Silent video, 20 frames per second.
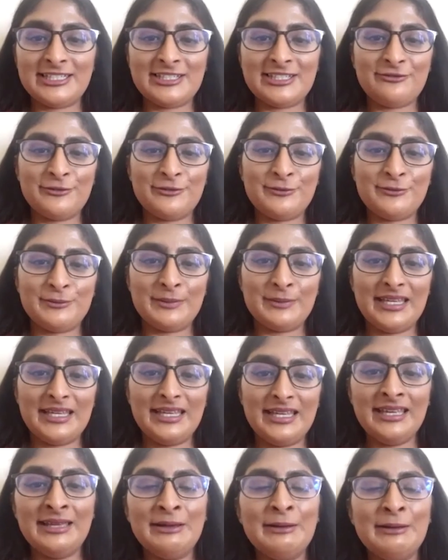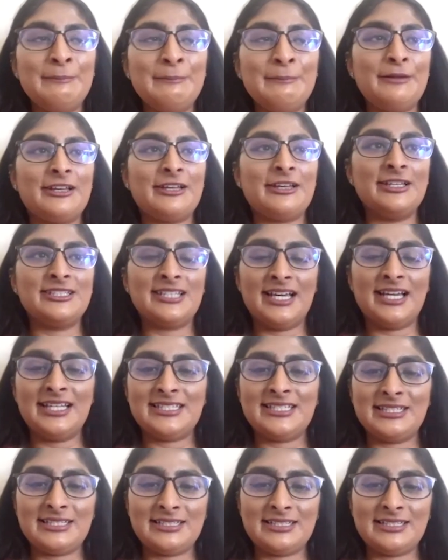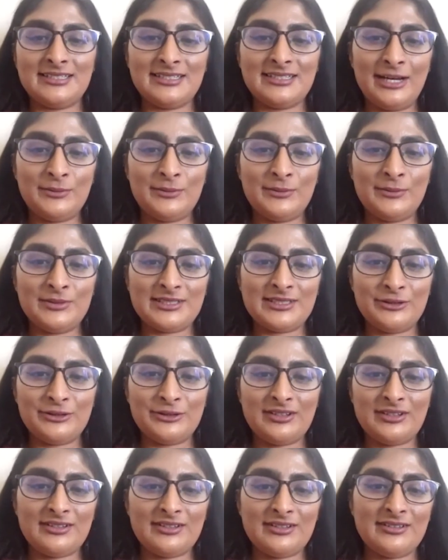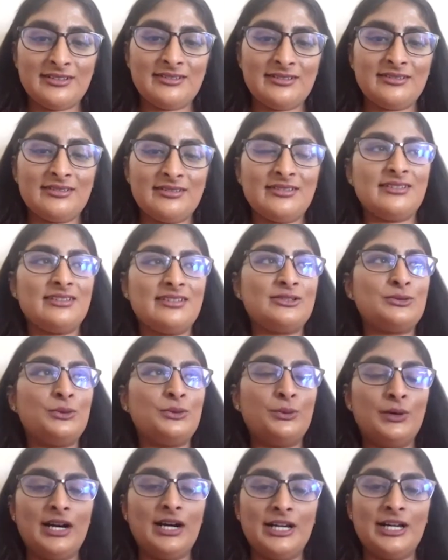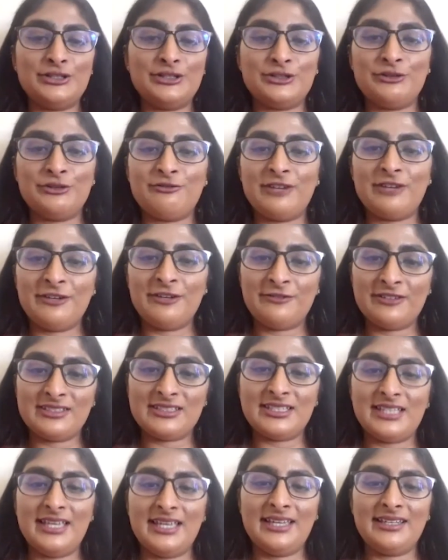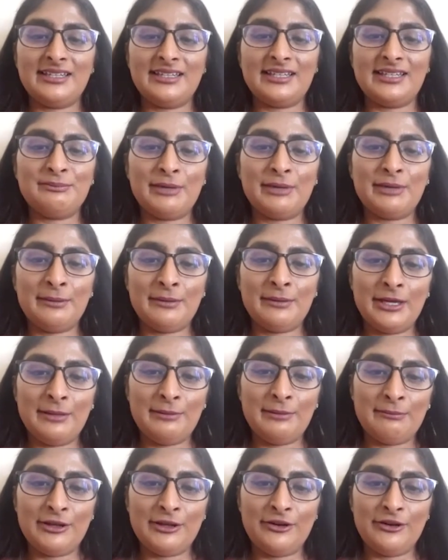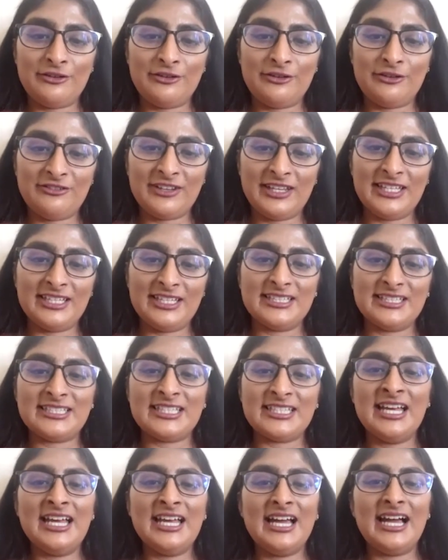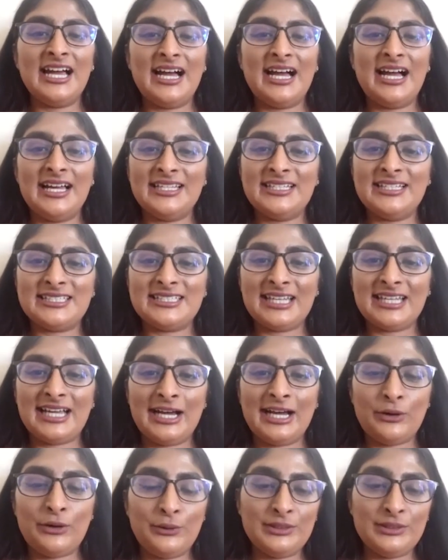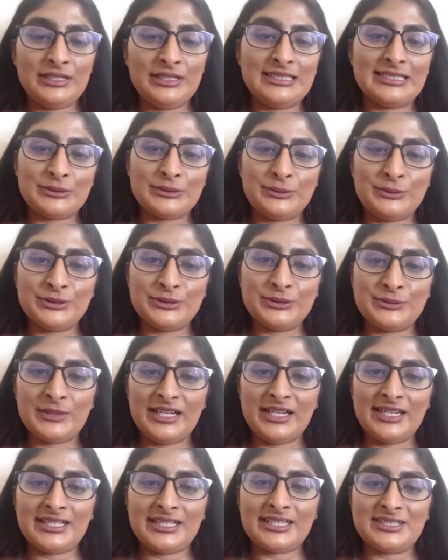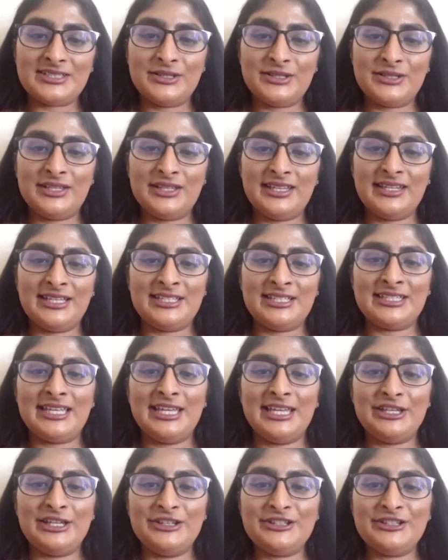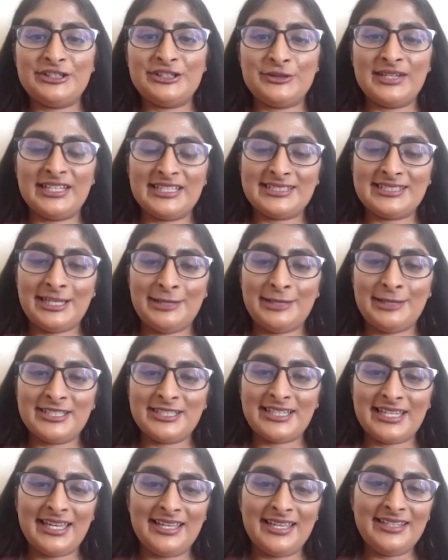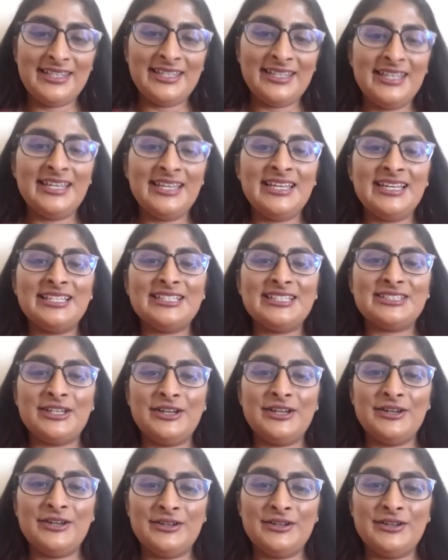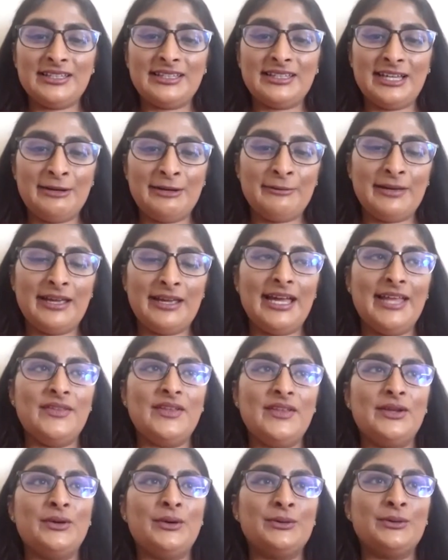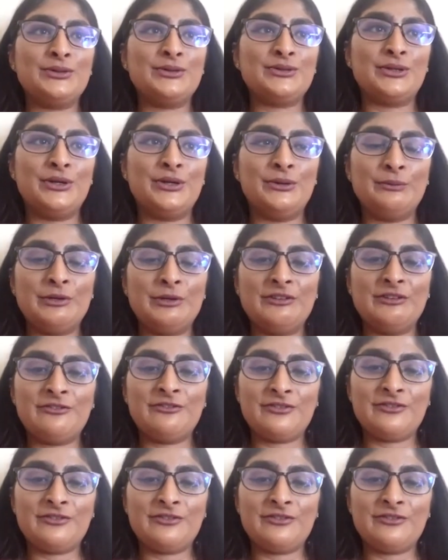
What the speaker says: different for me because I wasn't taught how to do referencing and bibliographies, and I only did coursework. So then I had to get used to doing exams again. So that way, and then also with